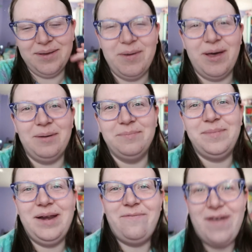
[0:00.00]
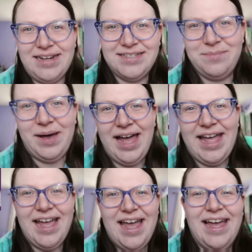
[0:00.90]
been affected
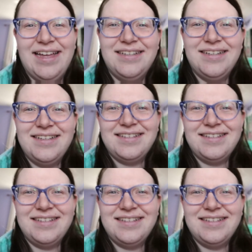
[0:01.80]
by a